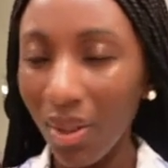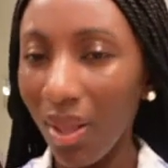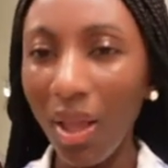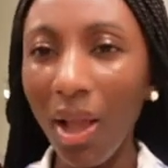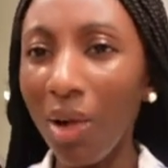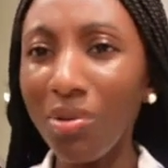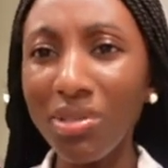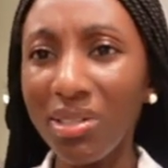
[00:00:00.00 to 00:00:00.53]

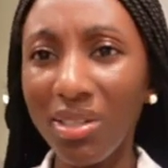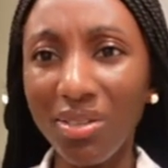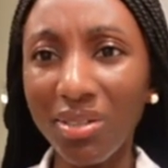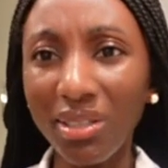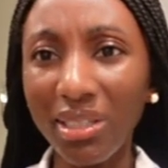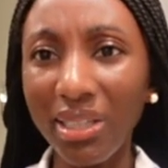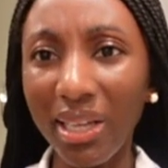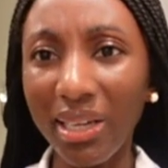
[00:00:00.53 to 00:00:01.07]
I was
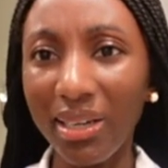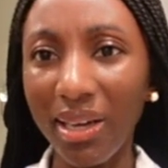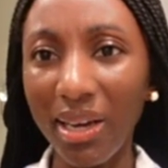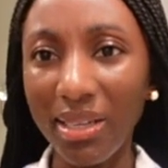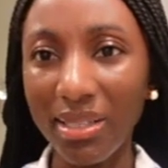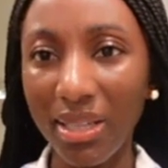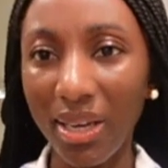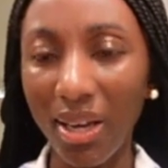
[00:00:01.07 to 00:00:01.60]
literally like
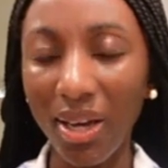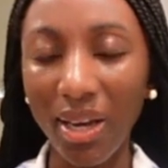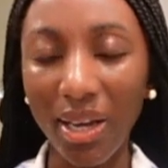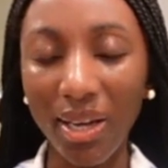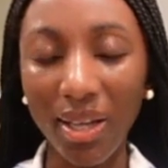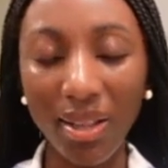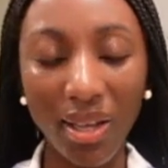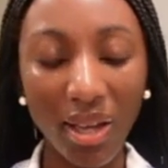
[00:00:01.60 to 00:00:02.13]
next in line.
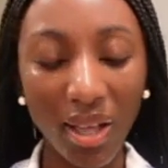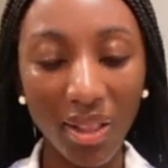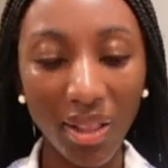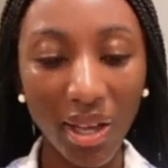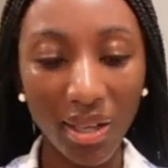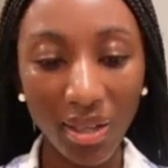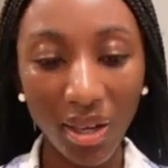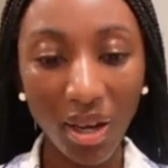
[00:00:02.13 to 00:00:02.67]
At
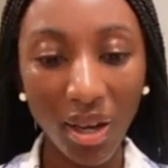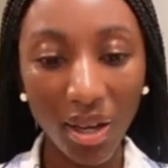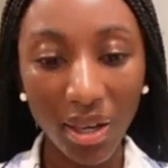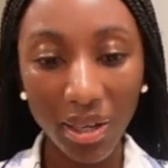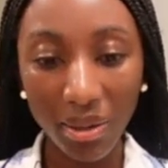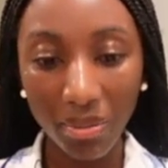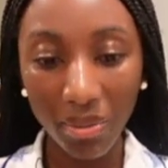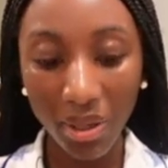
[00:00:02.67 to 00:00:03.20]
that
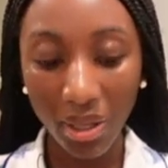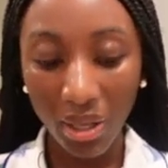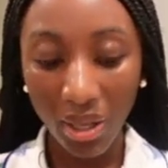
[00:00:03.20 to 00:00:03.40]
time,